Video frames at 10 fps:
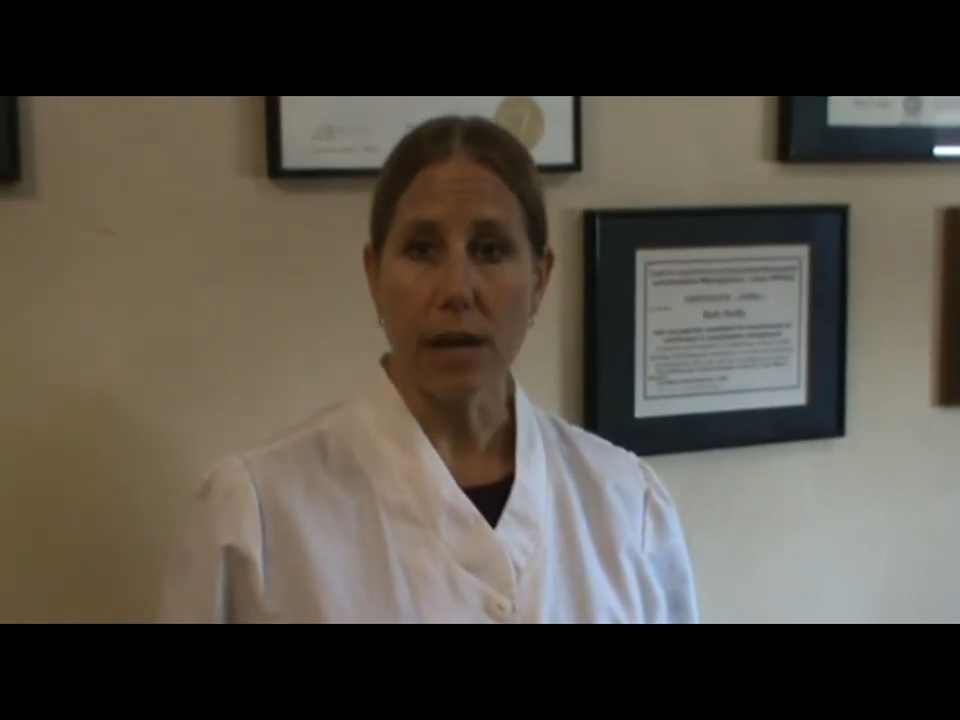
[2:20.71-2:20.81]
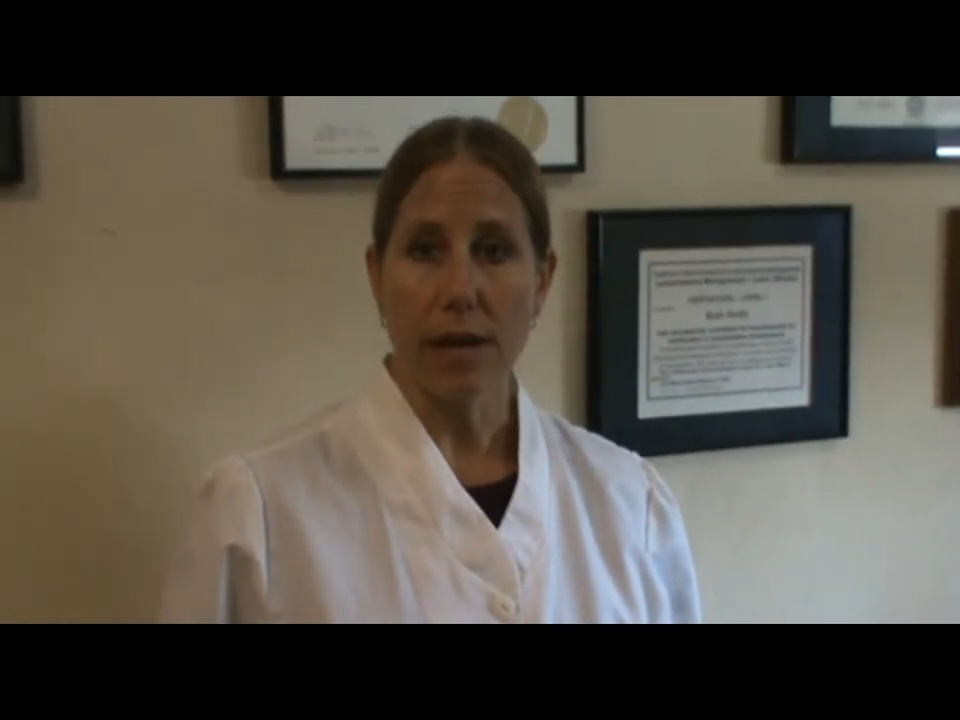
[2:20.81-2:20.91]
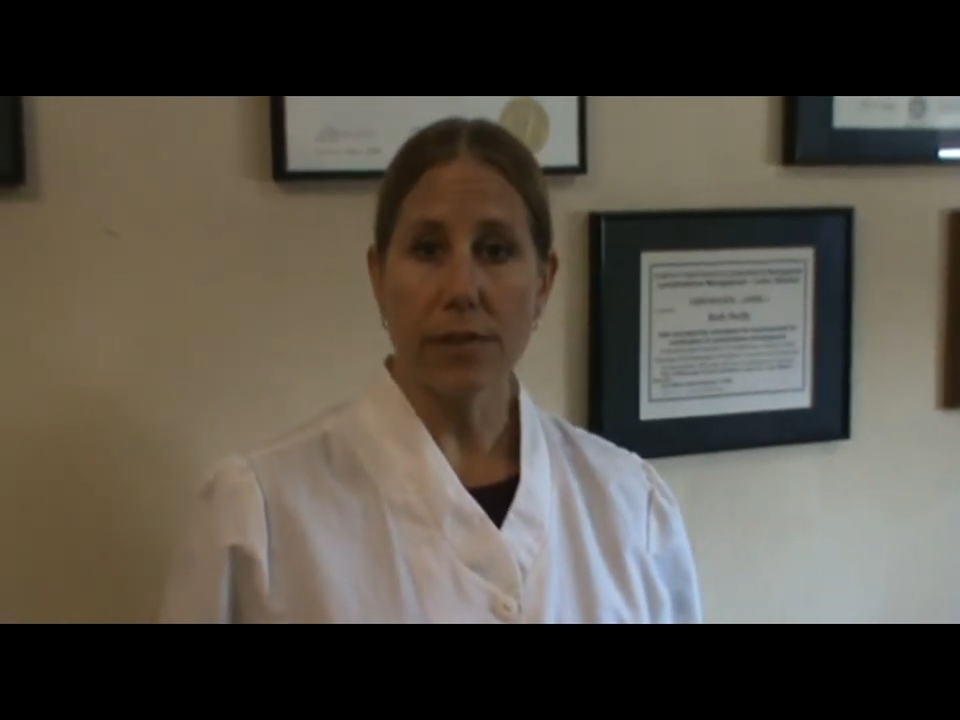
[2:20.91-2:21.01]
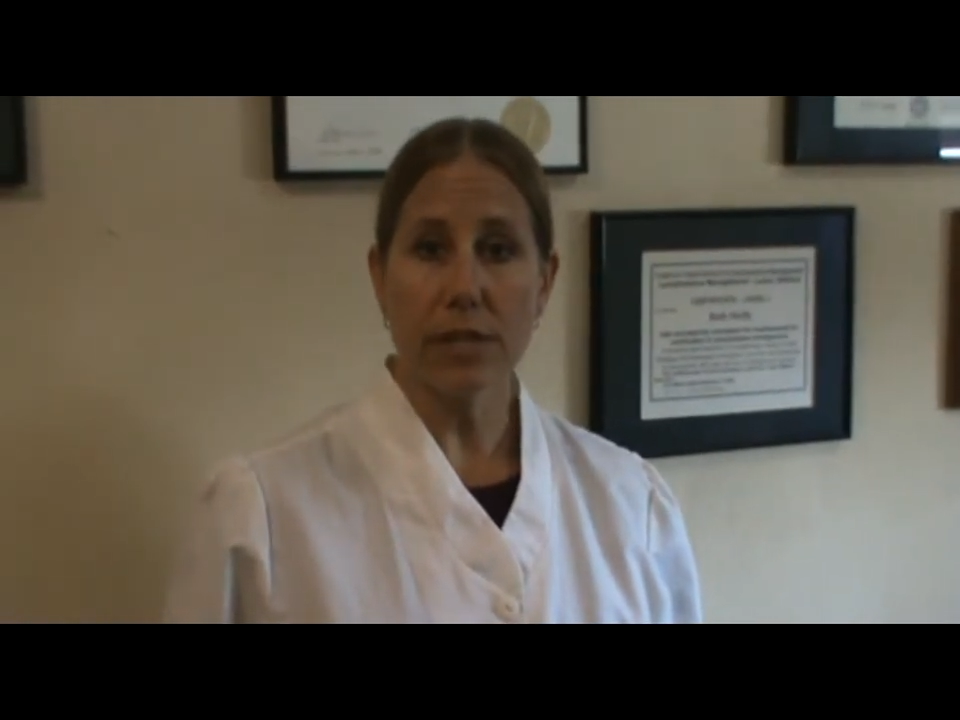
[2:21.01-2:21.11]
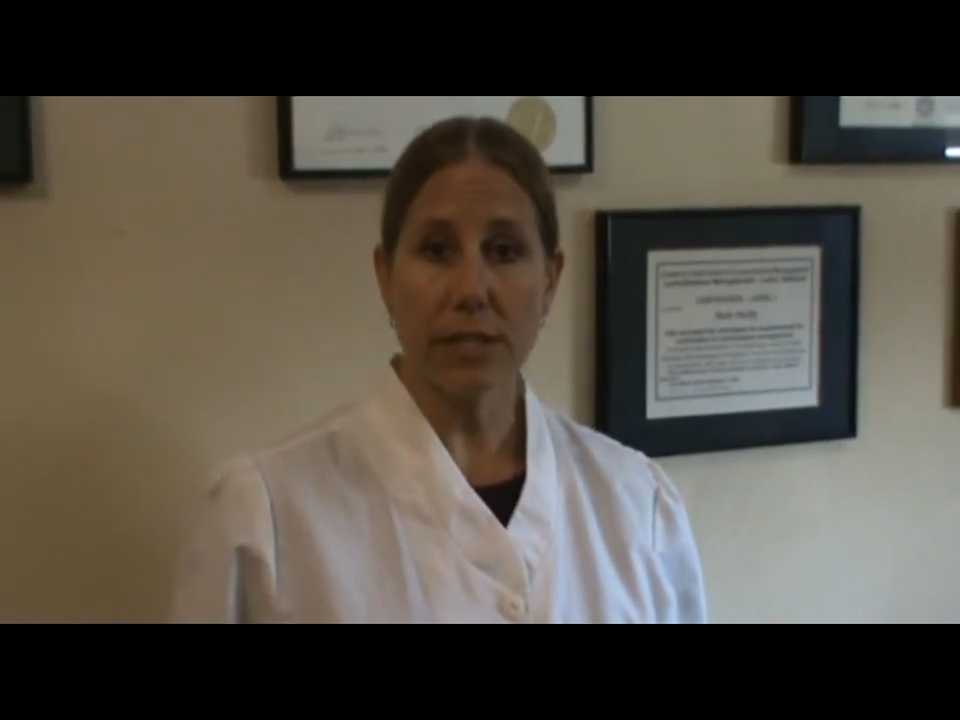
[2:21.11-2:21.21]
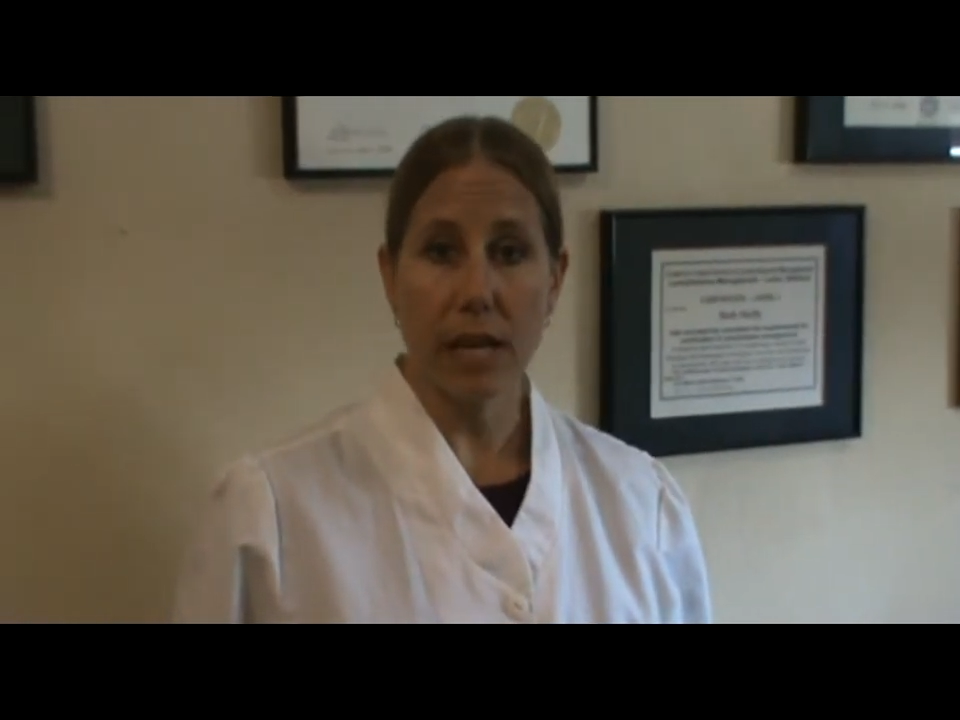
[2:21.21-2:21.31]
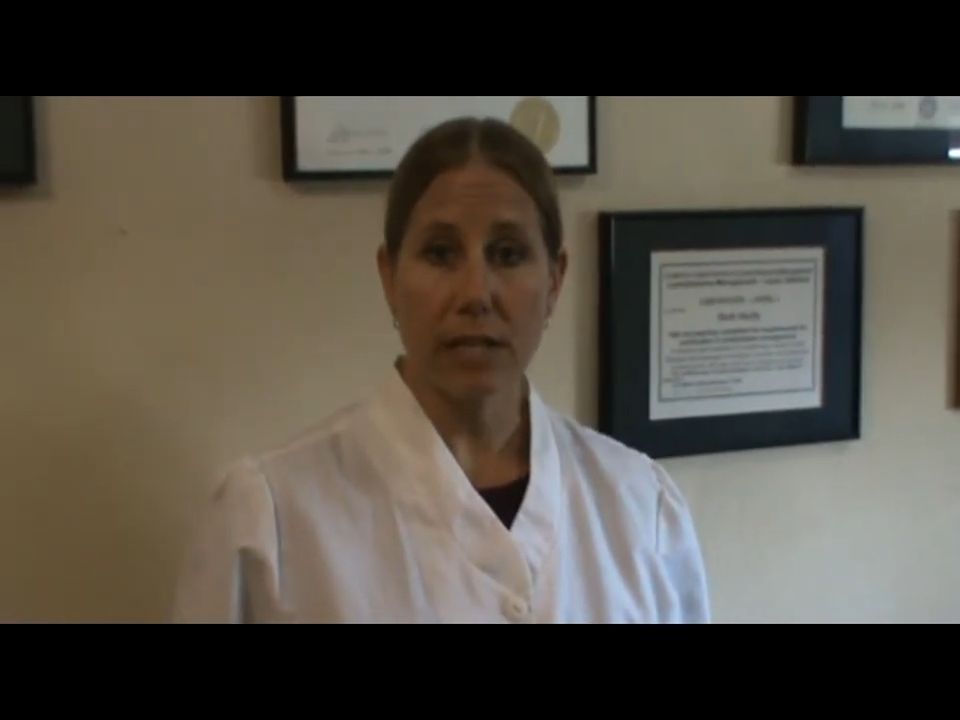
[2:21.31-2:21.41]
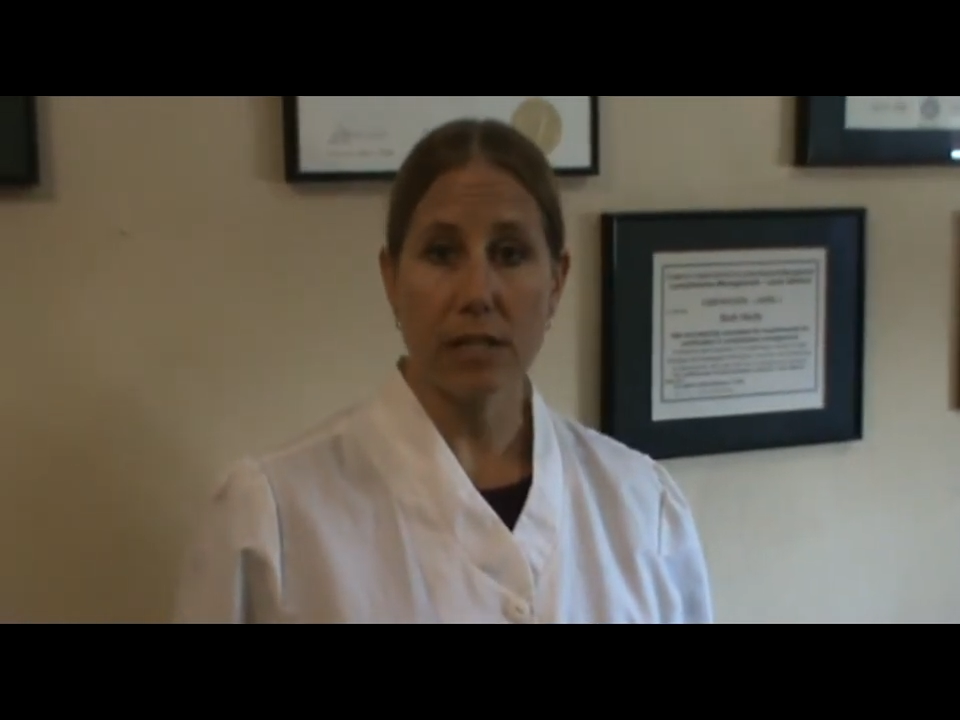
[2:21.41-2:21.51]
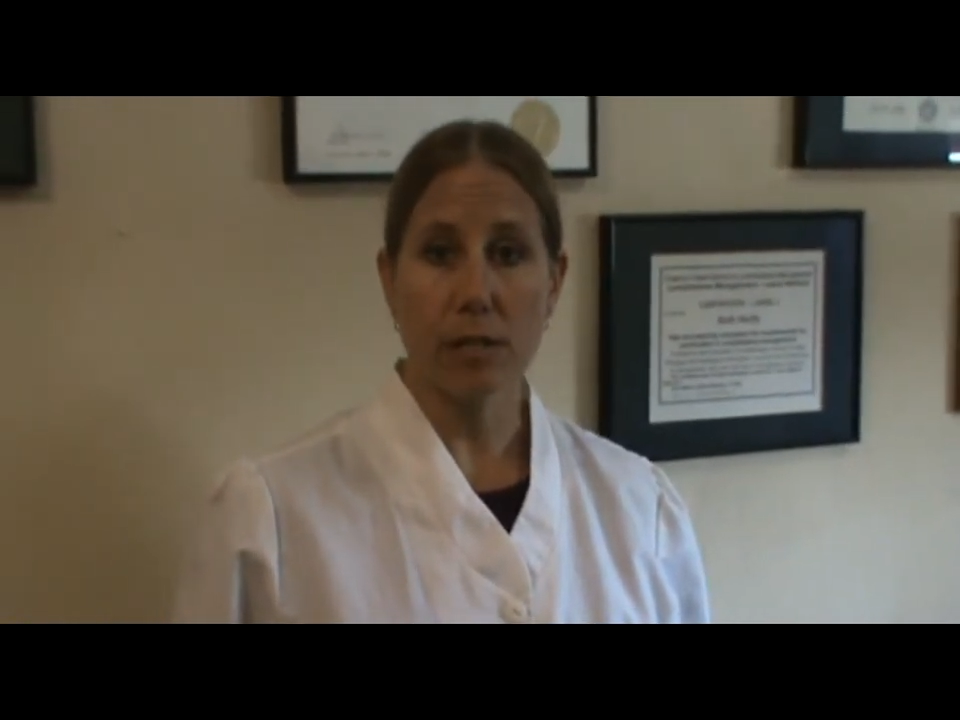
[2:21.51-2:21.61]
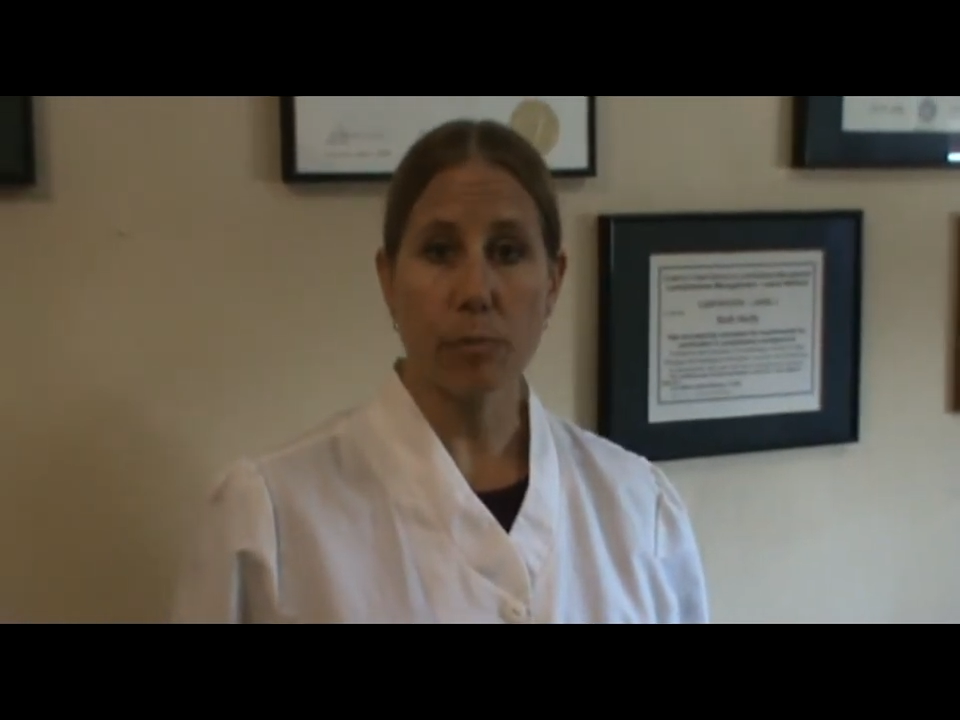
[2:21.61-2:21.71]
This
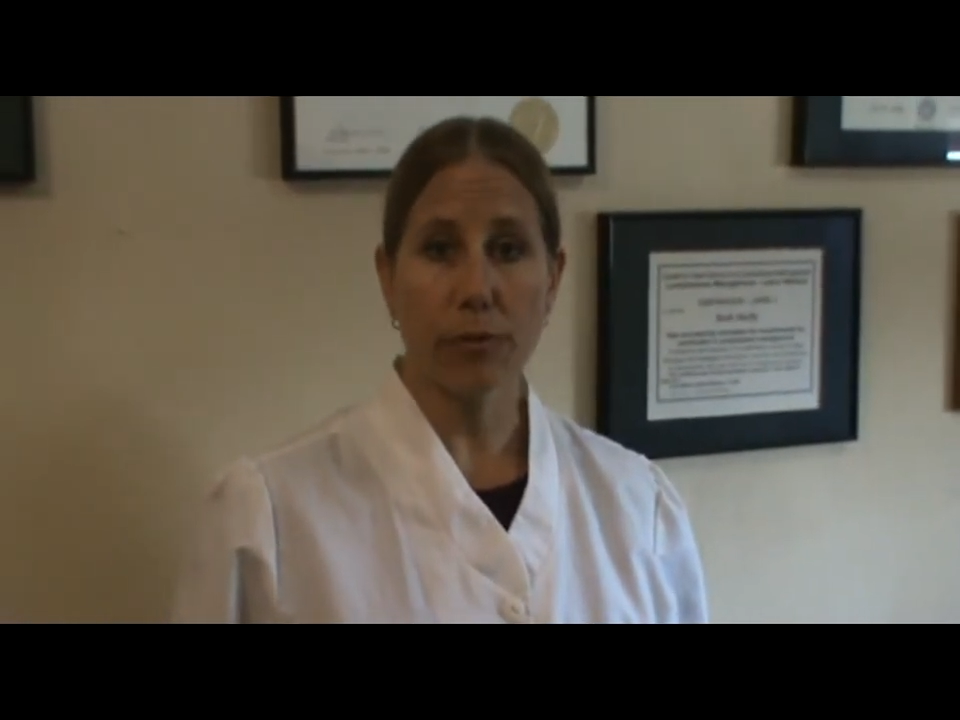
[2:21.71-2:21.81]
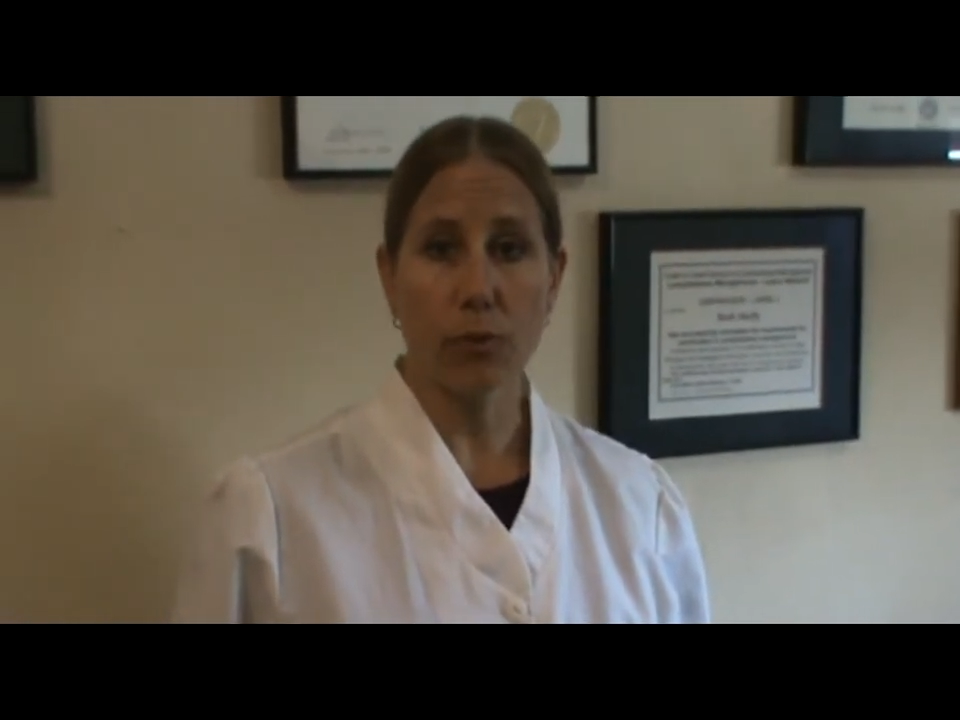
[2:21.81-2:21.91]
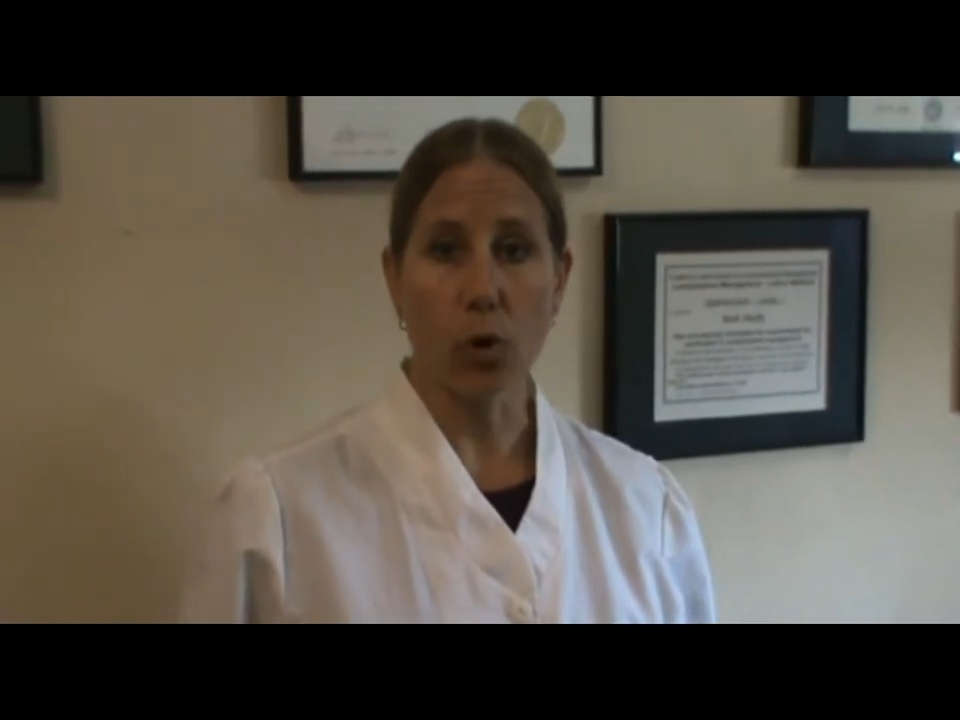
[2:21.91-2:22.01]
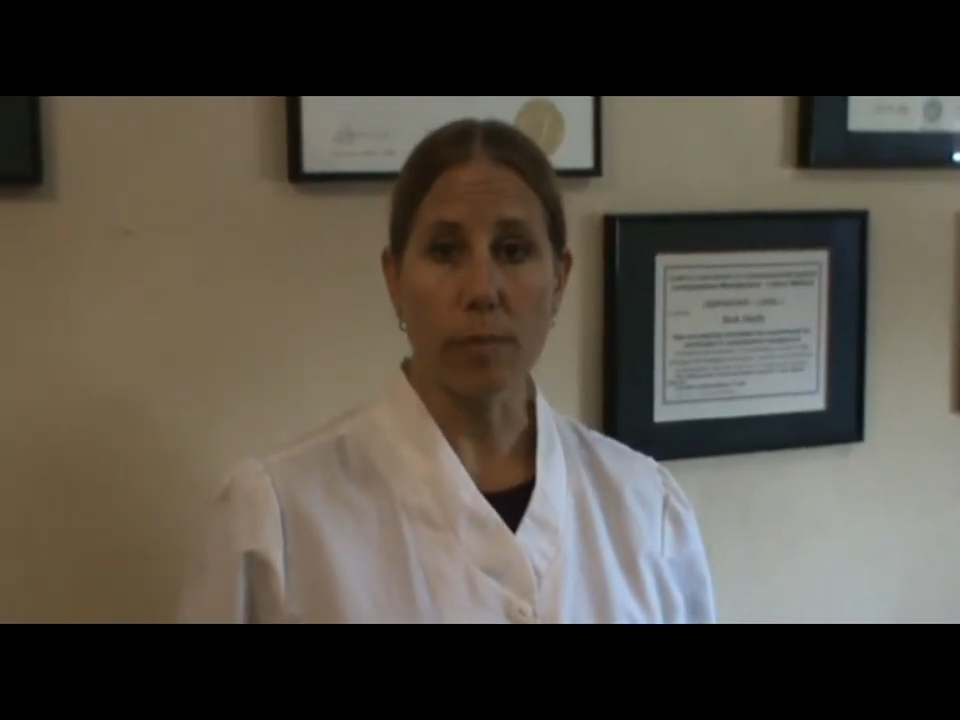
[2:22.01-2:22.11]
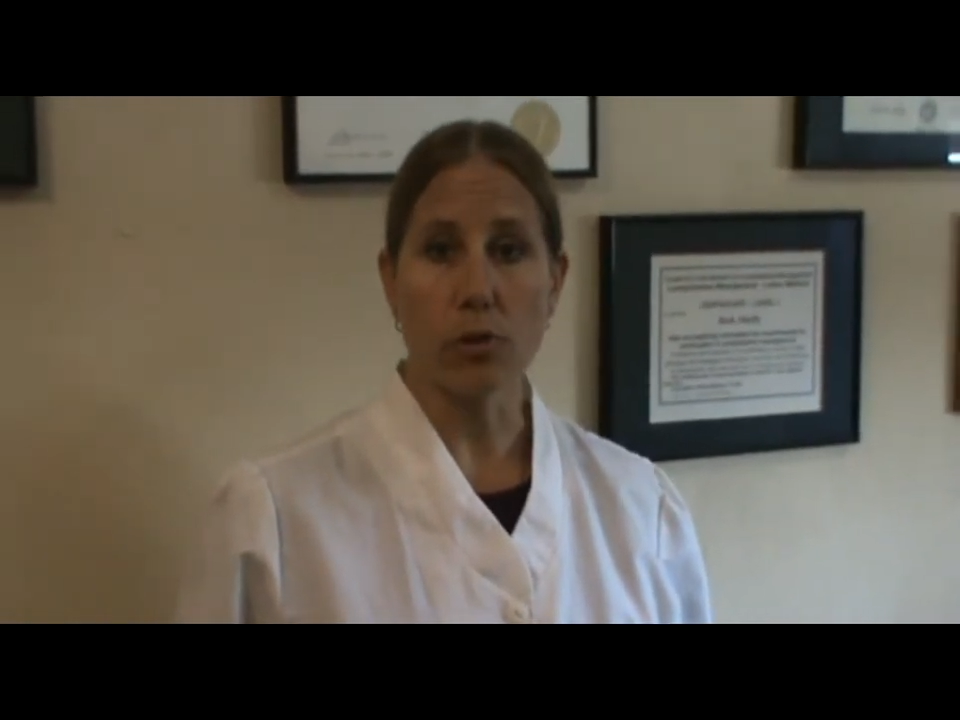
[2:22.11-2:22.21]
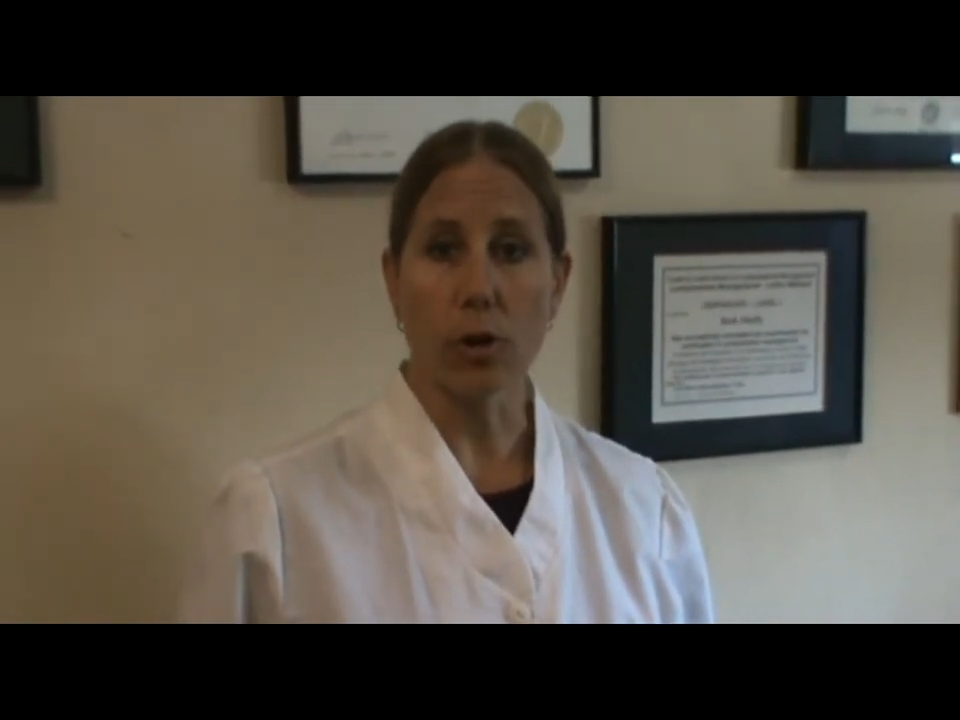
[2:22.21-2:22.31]
test is performed